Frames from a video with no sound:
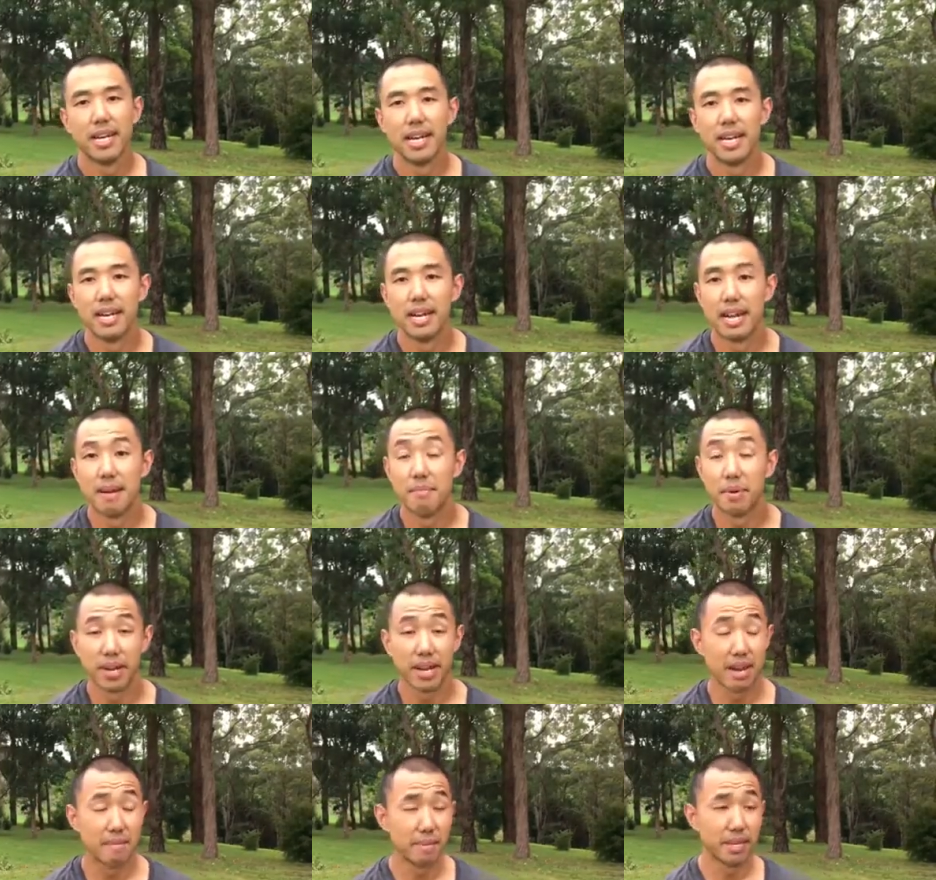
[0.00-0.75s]
and
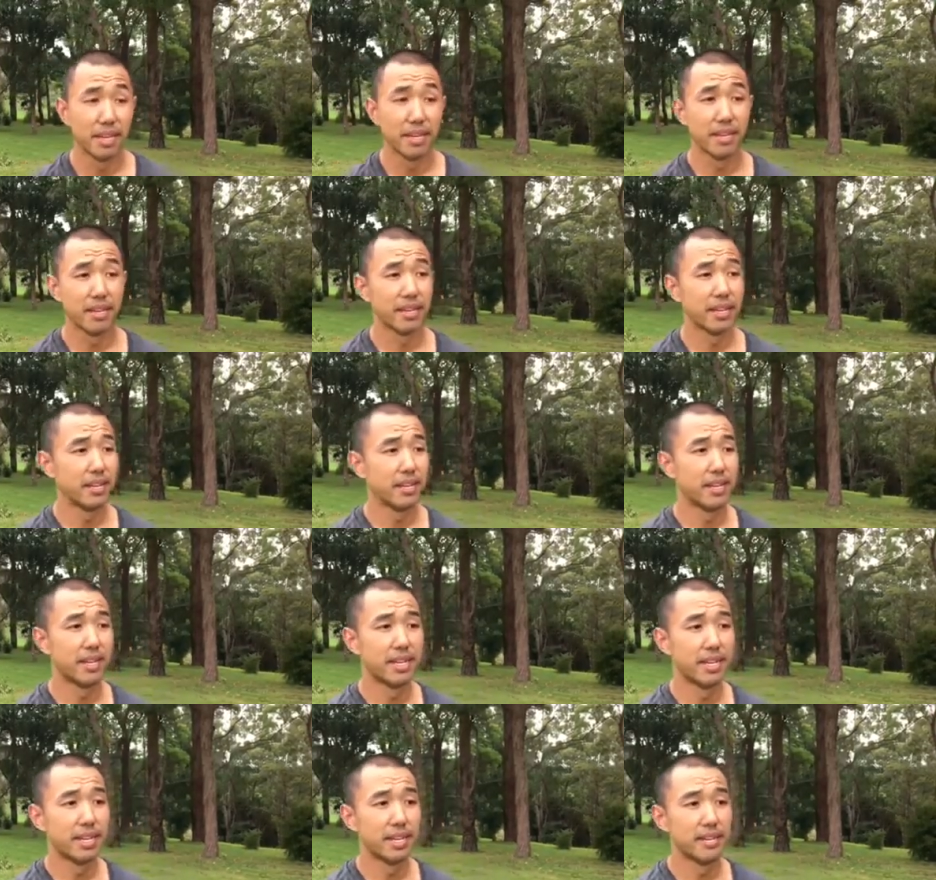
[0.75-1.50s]
by coming here
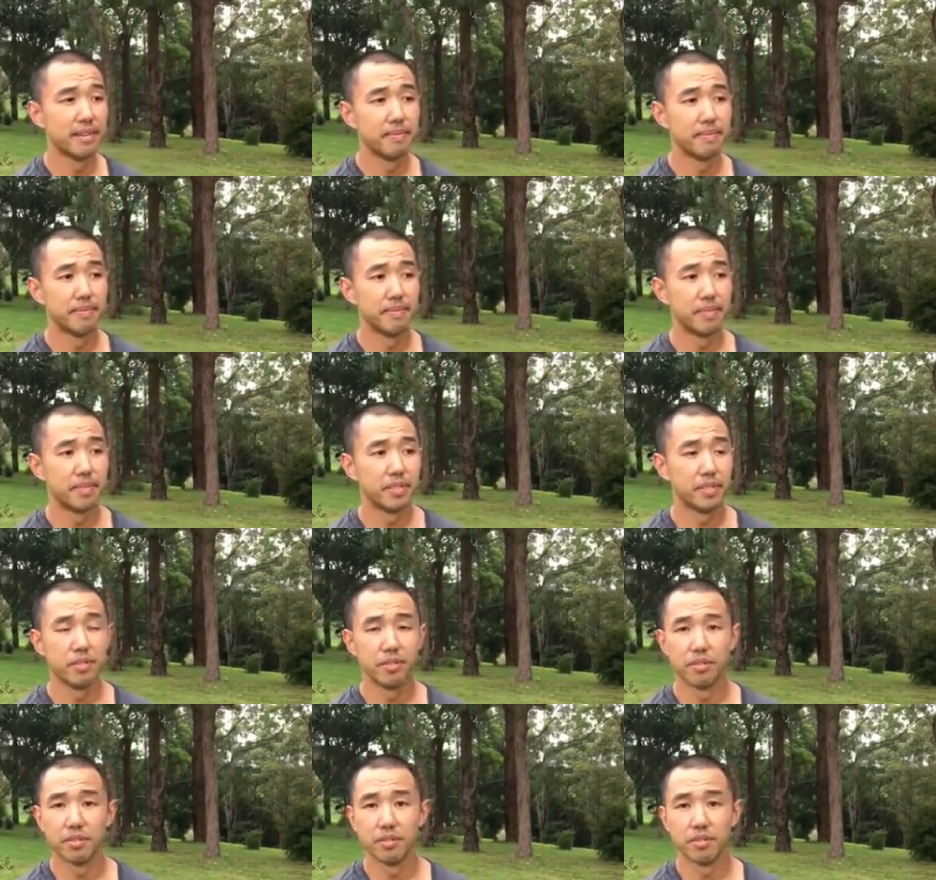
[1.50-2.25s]
um,
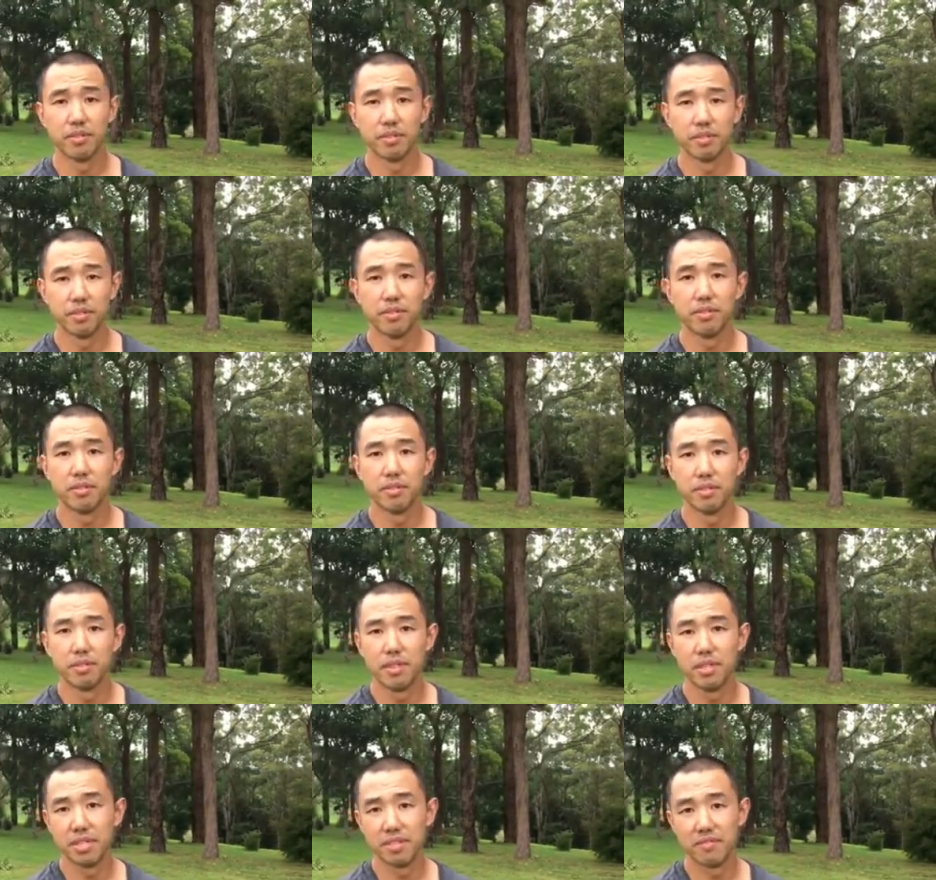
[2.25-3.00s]
to, this,
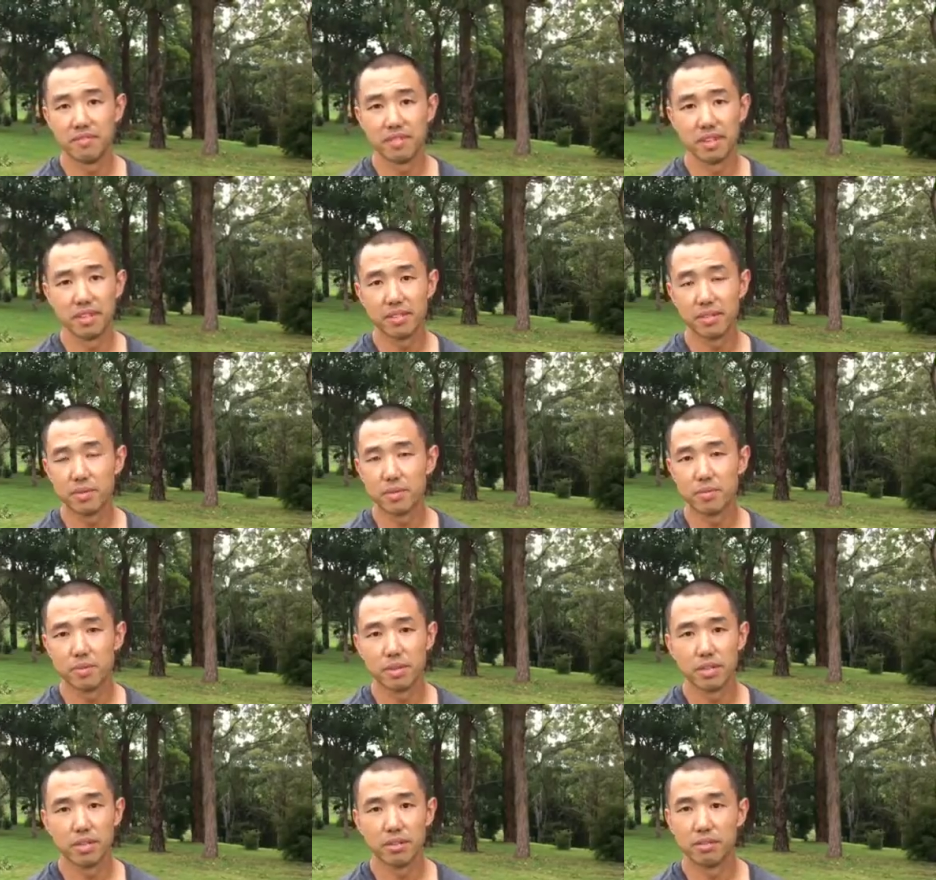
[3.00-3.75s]
to, this event
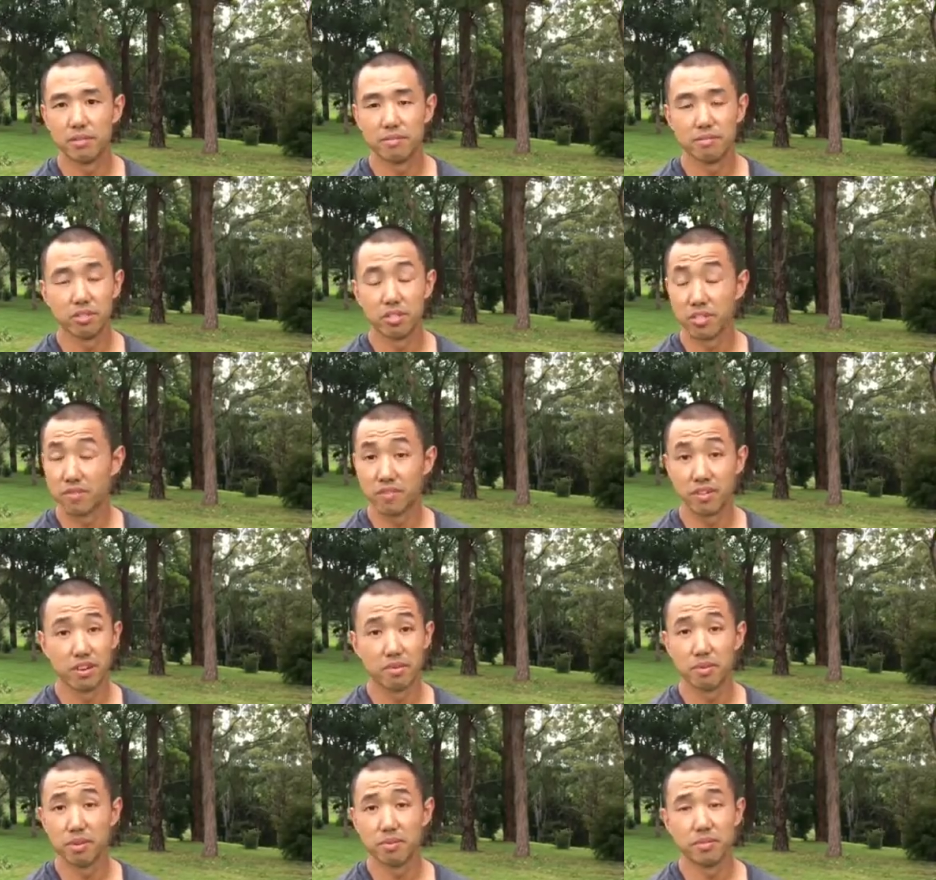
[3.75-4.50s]
was, was just
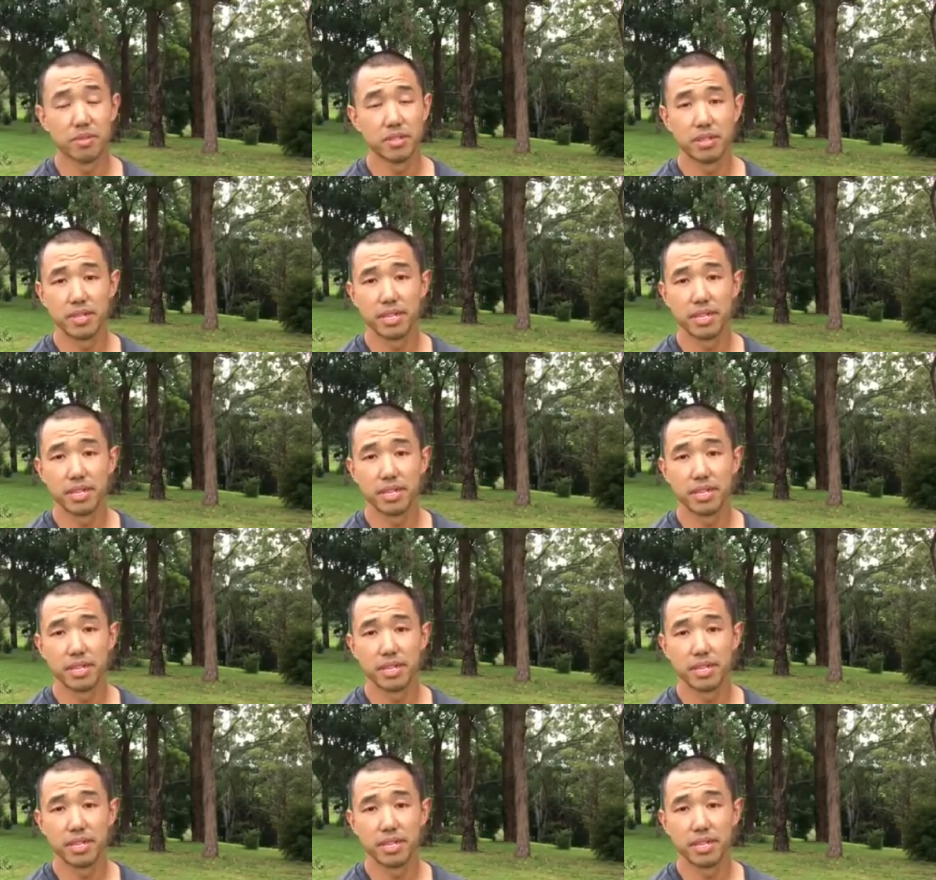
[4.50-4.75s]
phenomenal.